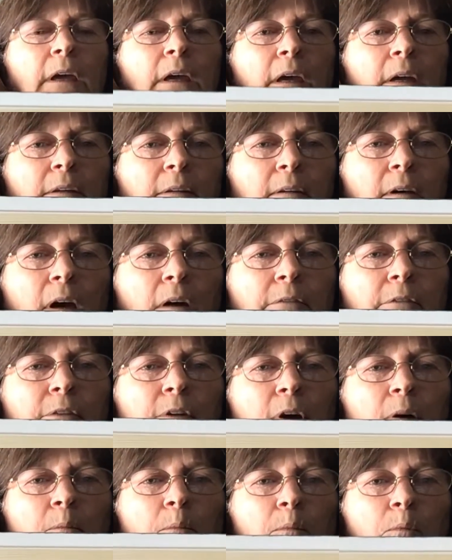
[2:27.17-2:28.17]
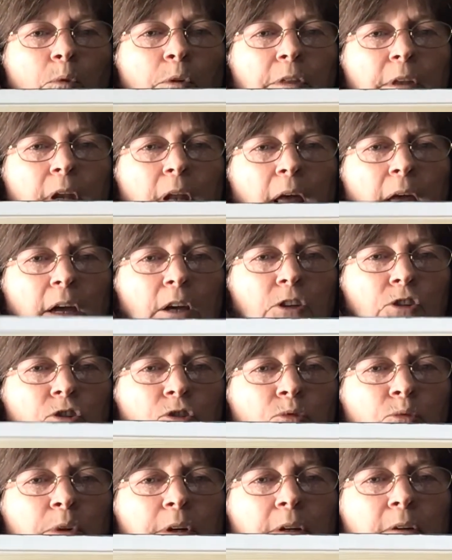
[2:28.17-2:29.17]
It's covered up with an
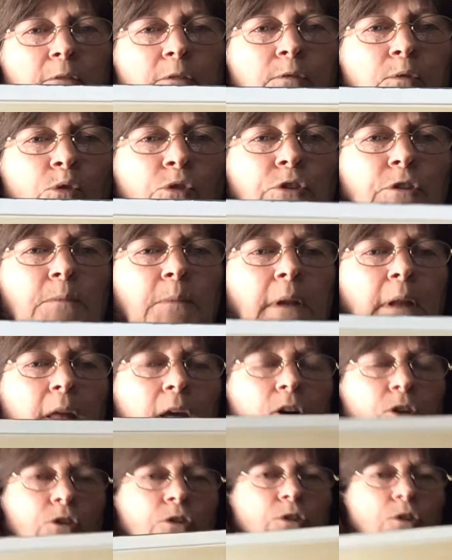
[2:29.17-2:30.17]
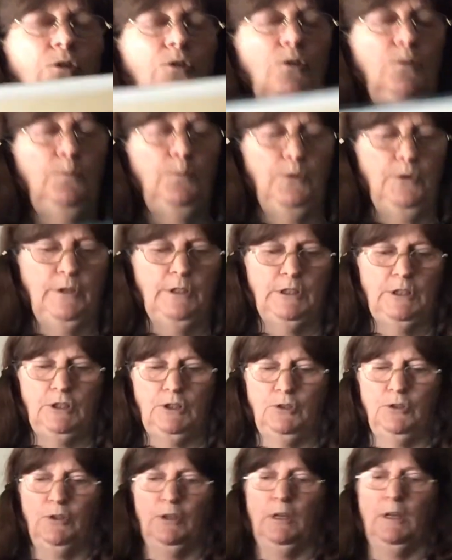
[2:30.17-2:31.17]
extra reinforcement here, so they're pretty
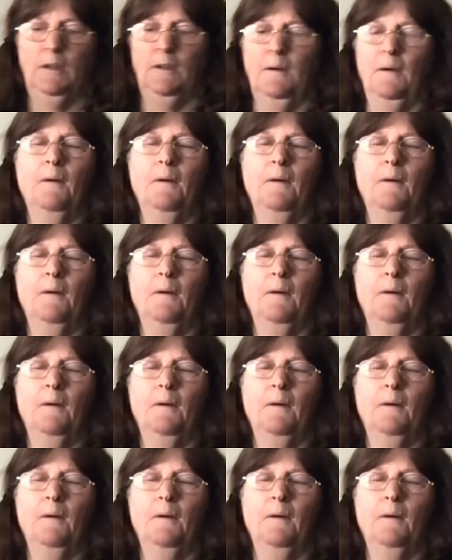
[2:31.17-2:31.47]
sturdy.